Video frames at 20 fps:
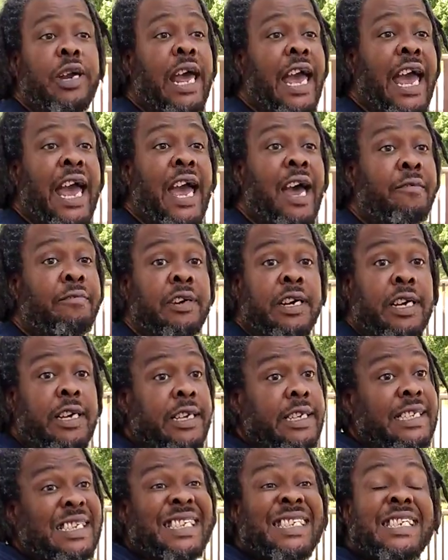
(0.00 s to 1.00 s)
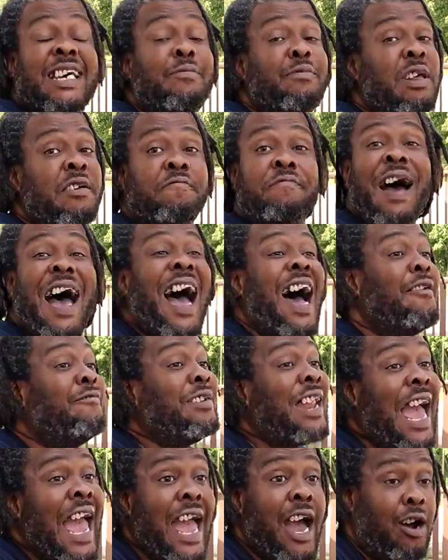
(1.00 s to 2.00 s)
it have 75
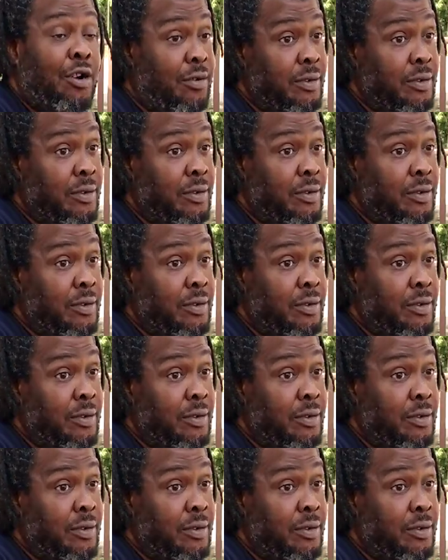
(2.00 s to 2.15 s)
now.